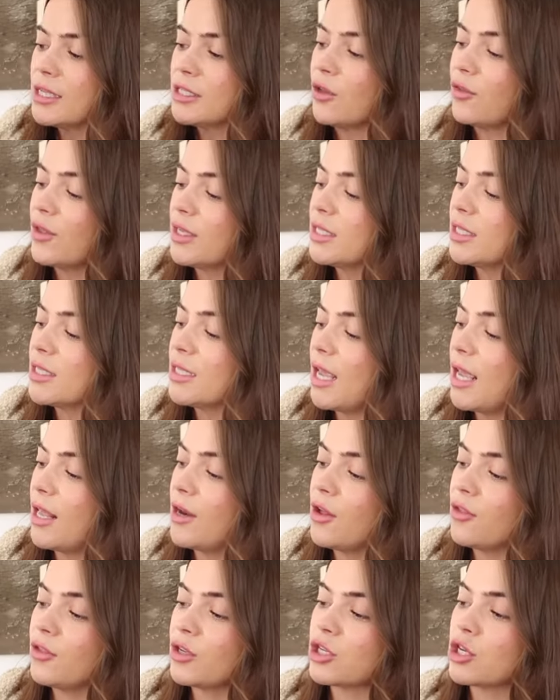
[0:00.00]
So this is
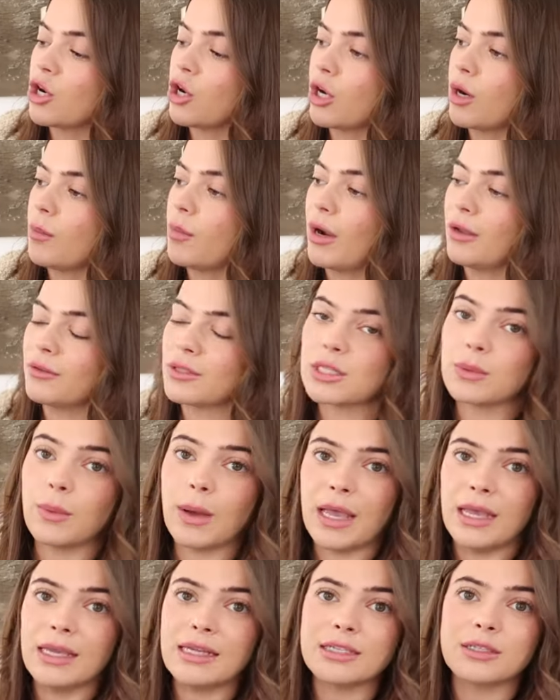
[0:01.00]
in the chocolate brown
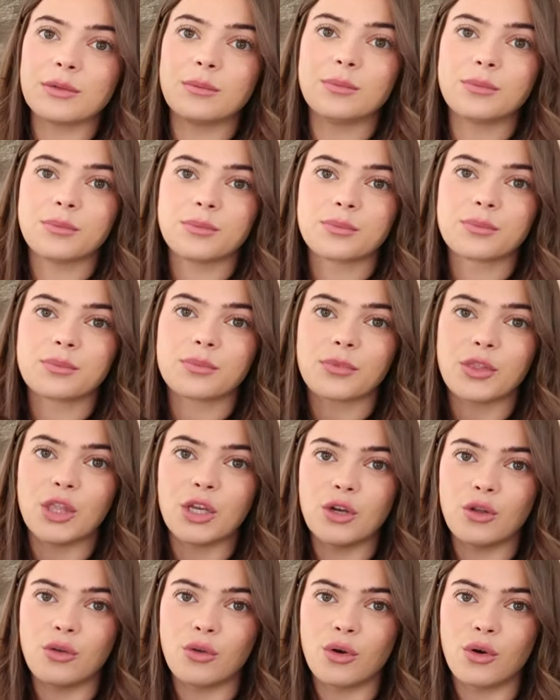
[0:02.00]
suede, the
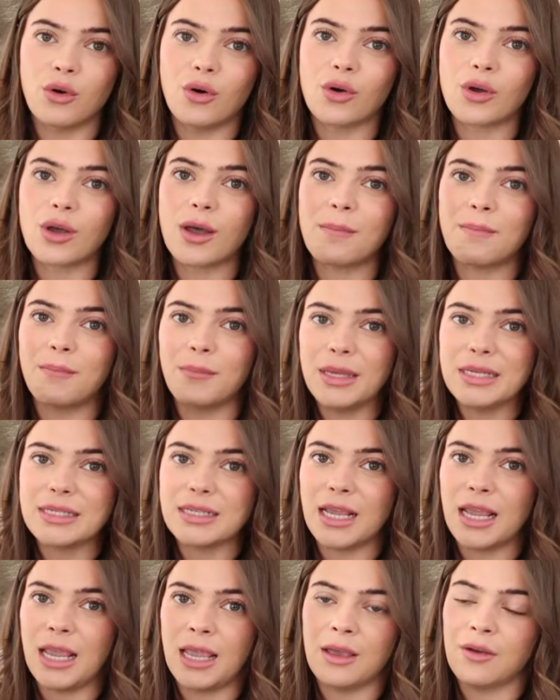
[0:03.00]
New York
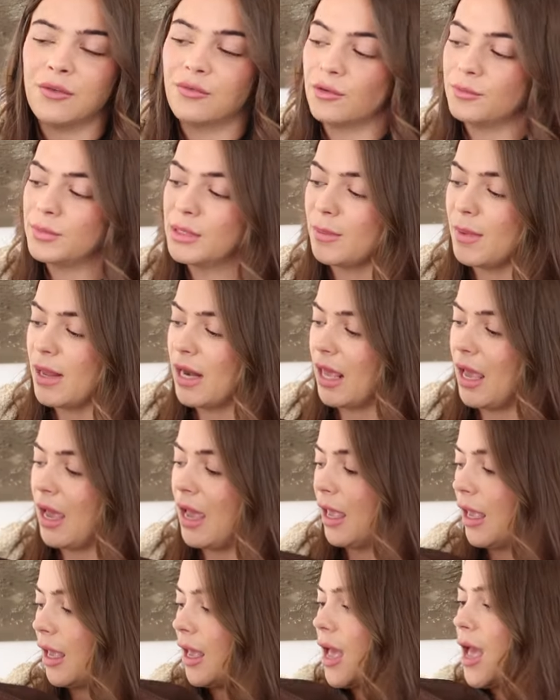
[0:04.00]
midi from
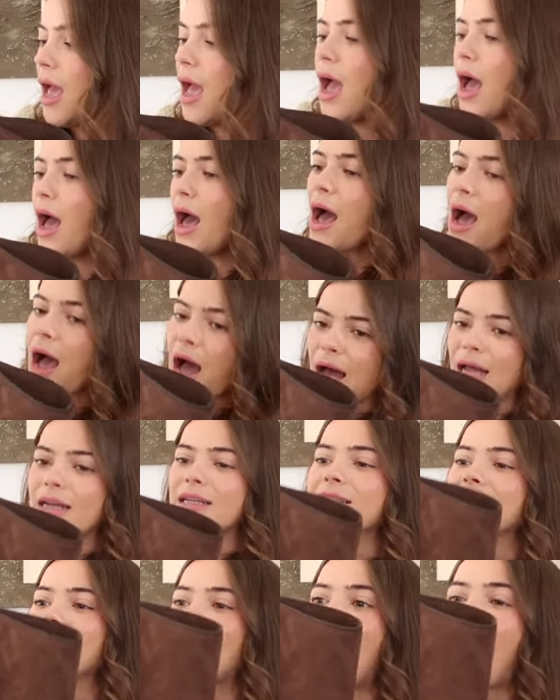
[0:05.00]
Demilio,
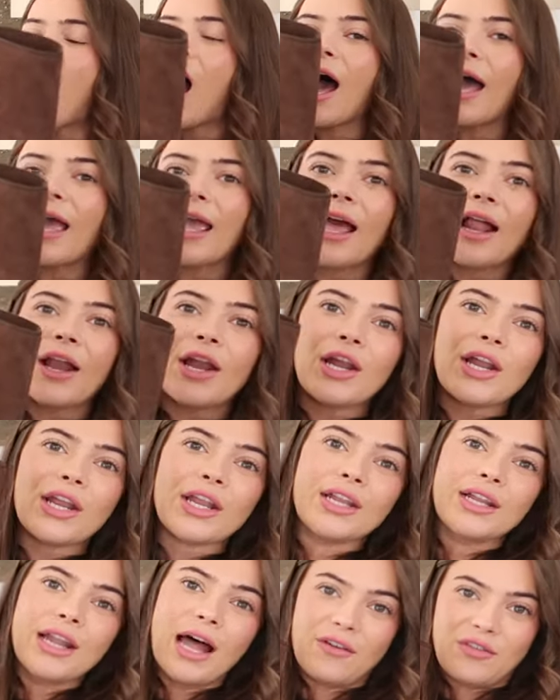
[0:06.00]
and I
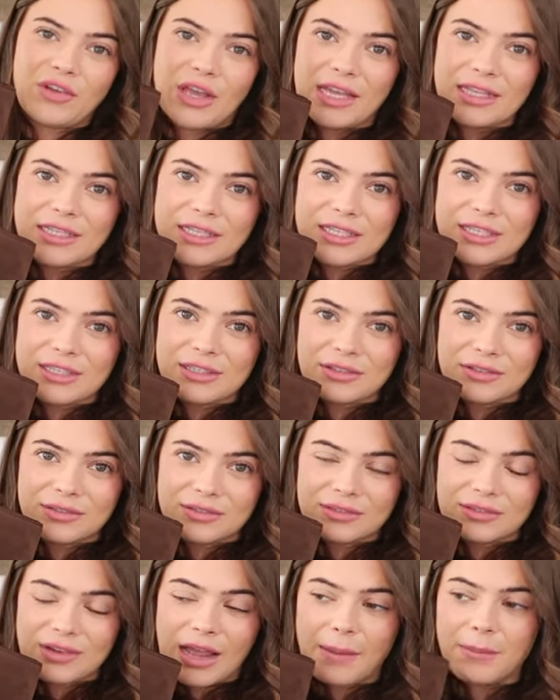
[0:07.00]
love it.
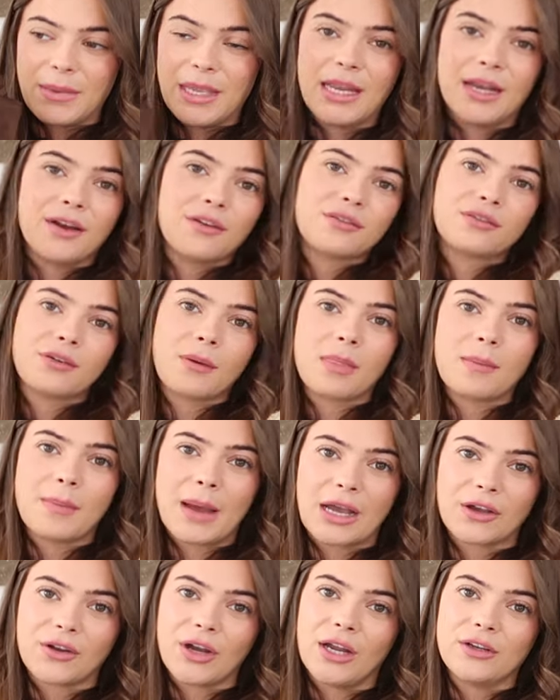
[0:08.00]
I mean, from the
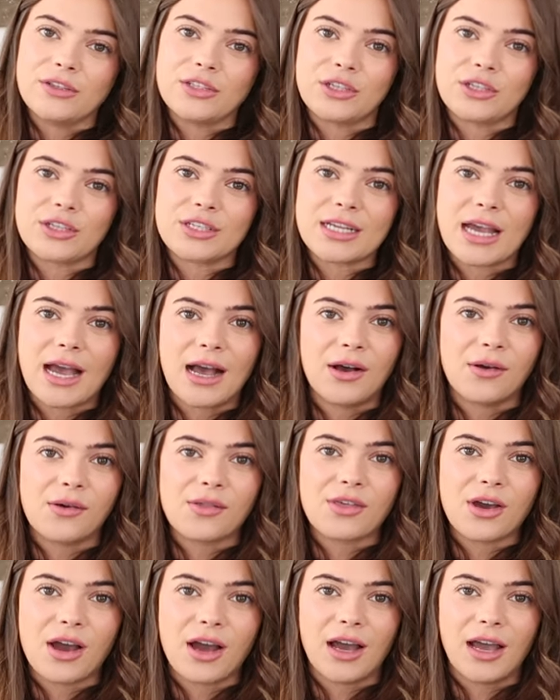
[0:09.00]
background, you can
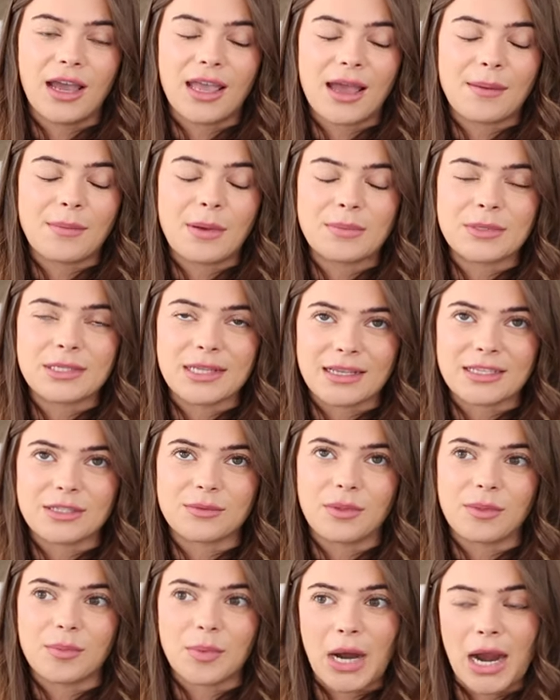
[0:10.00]
tell that I am obsessed
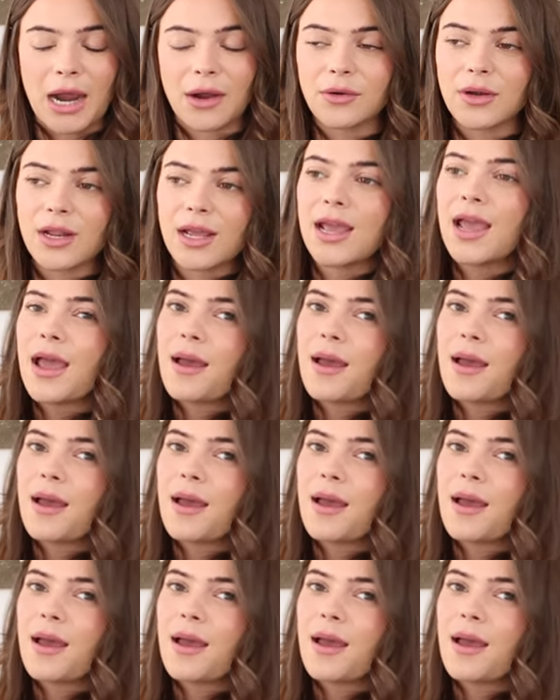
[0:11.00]
with brown,